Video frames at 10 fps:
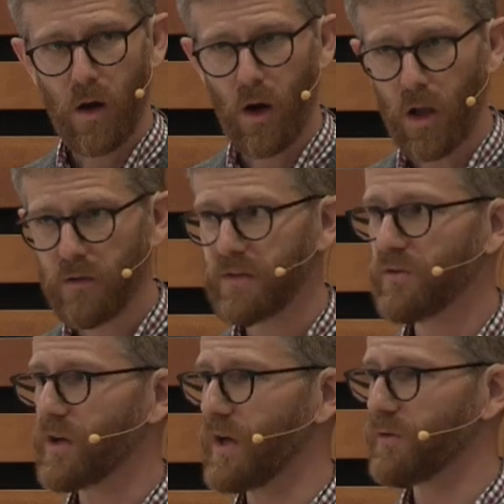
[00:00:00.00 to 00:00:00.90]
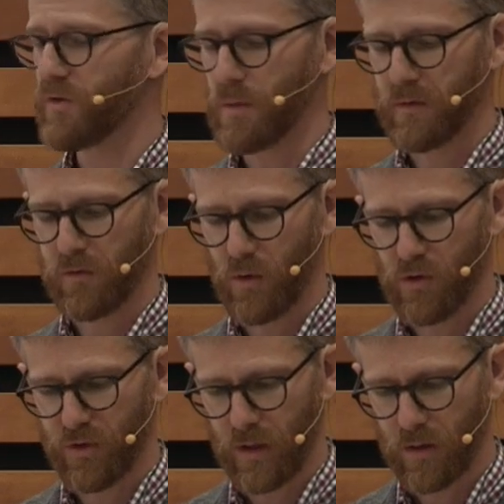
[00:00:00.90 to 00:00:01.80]
All of these kinds of human
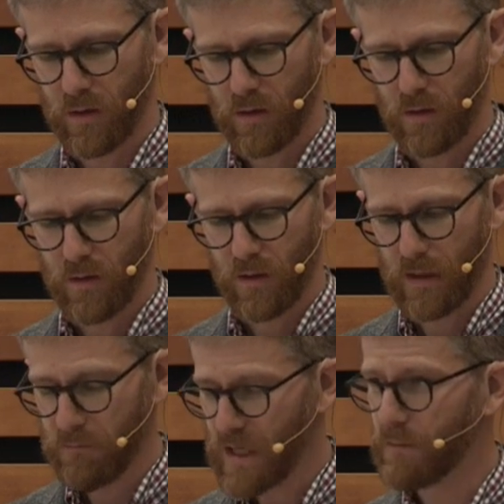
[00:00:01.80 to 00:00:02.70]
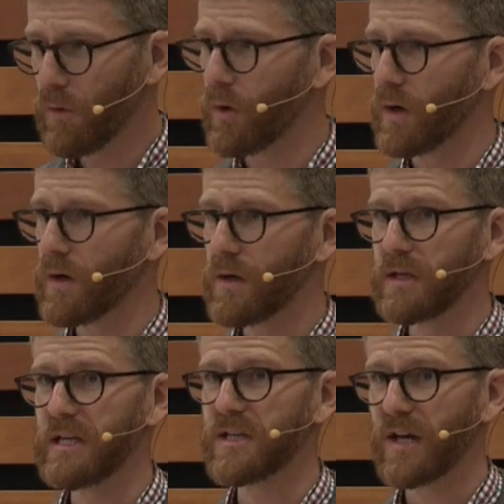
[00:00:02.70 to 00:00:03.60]
flourishing, and many more,
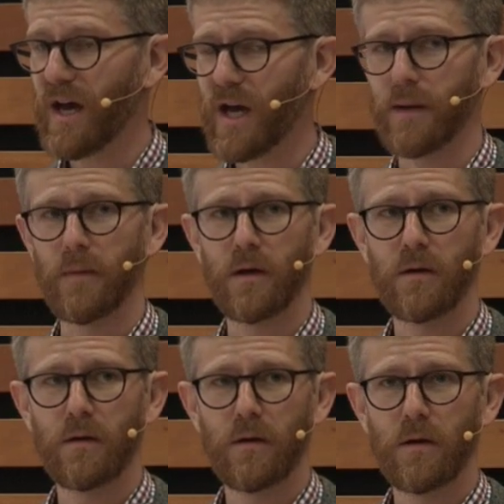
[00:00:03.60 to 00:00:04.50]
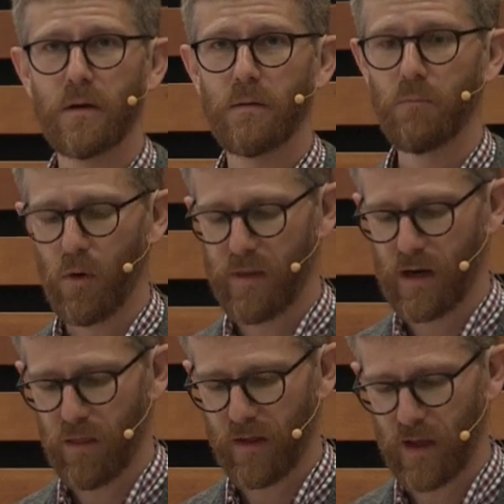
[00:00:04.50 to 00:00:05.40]
need time more than
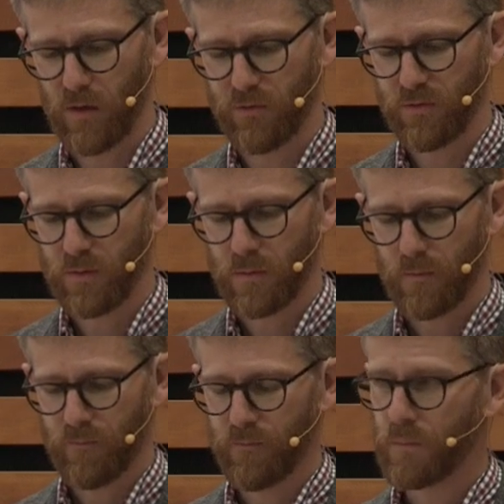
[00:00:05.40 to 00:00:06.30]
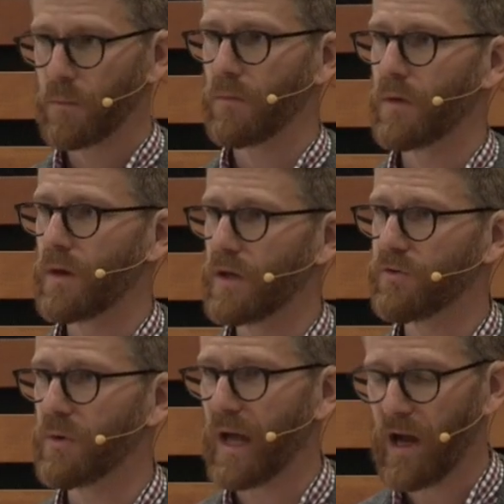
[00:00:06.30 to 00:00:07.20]
anything else. And
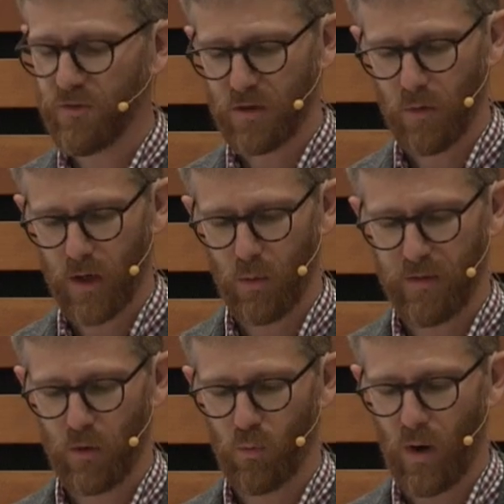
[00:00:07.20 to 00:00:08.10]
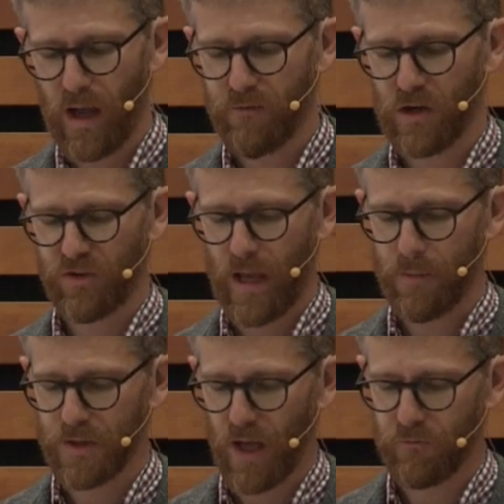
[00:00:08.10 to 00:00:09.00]
so, in a housing market with a ravenous
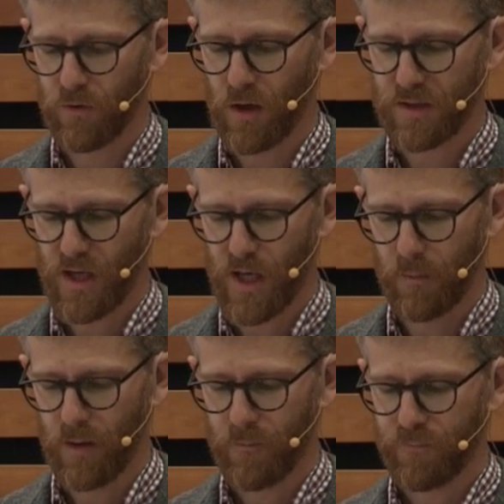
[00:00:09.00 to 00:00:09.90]
appetite for our time,